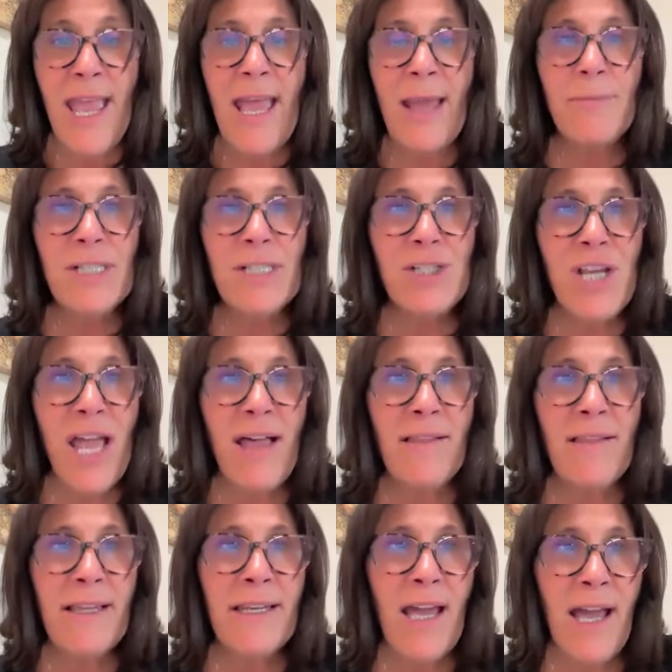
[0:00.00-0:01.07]
And
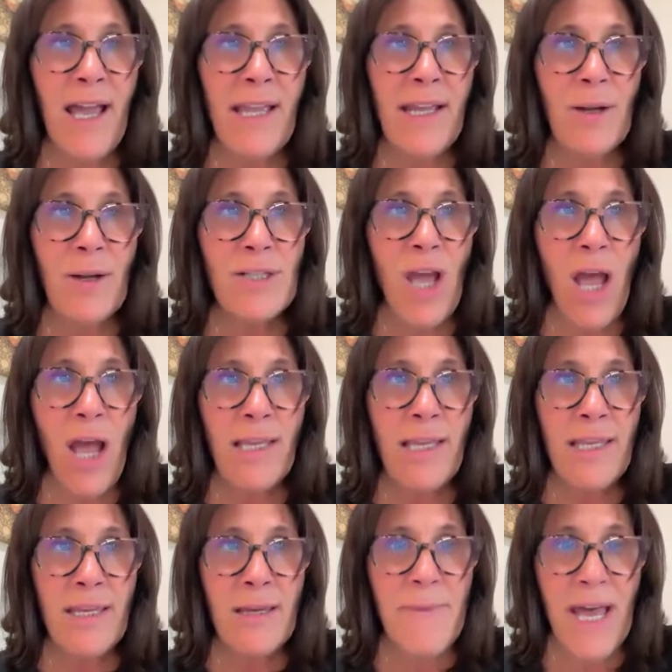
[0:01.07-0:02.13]
Michelle and I are
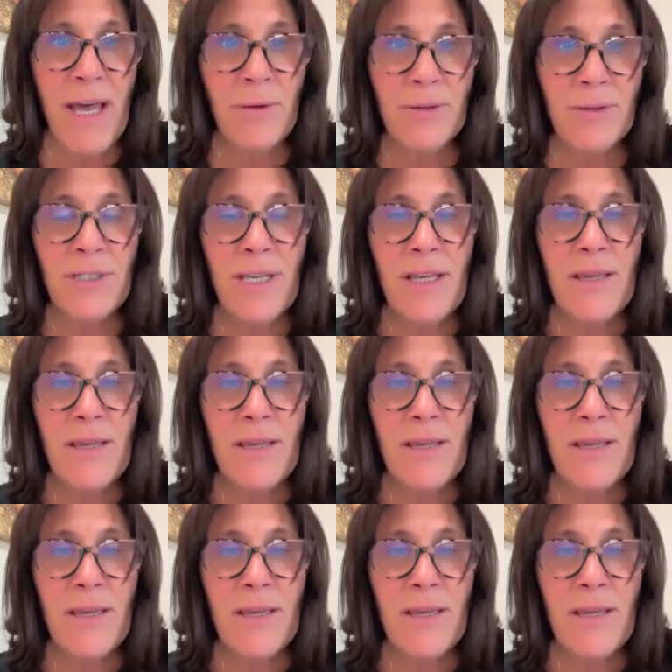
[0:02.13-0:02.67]
talking about